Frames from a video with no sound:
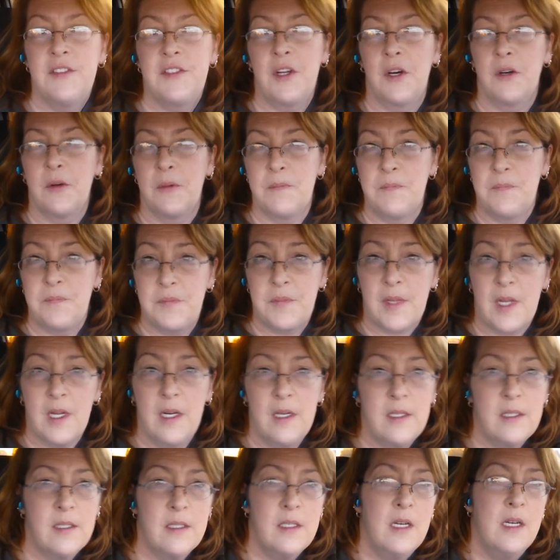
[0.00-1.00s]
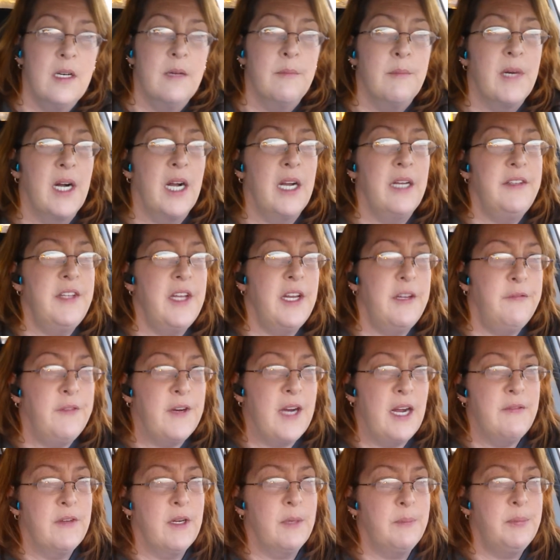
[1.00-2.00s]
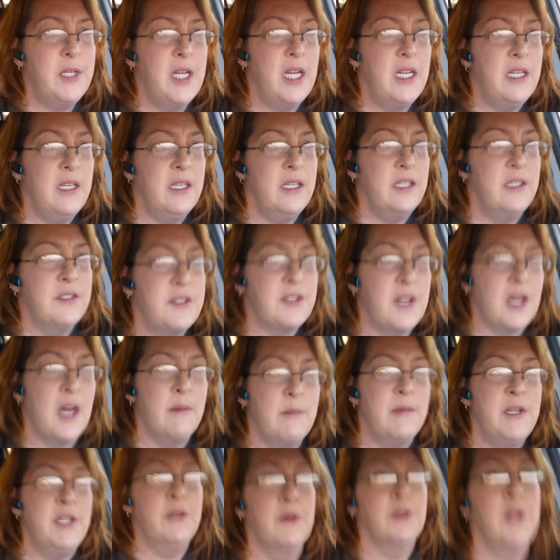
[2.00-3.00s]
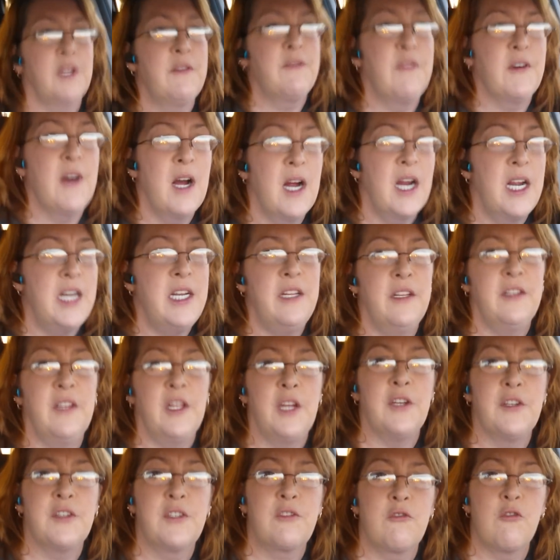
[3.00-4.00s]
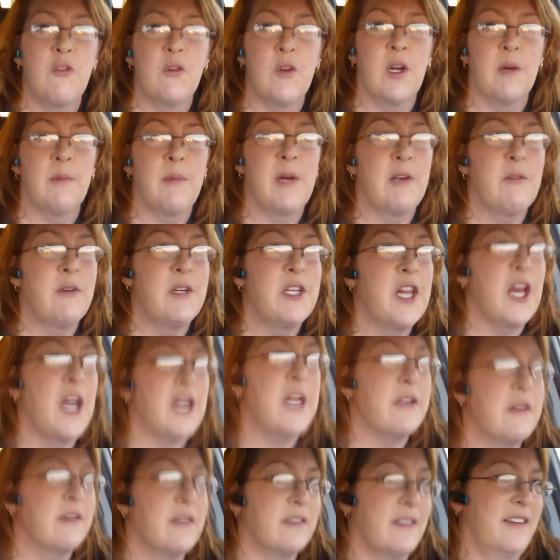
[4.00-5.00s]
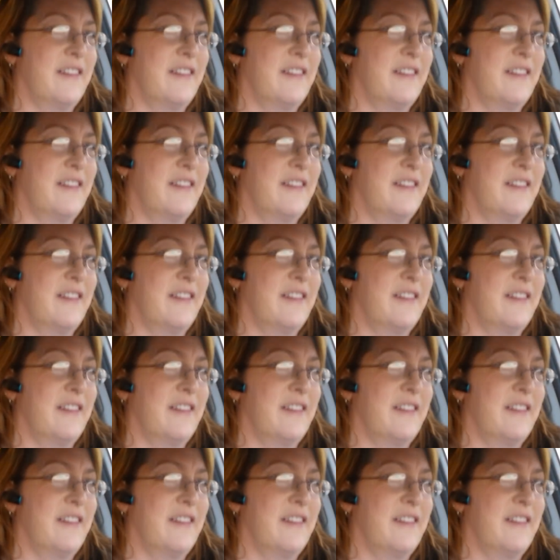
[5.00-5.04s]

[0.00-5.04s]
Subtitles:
So my day 5 update is I'm healing fine, and they screwed up my Reline.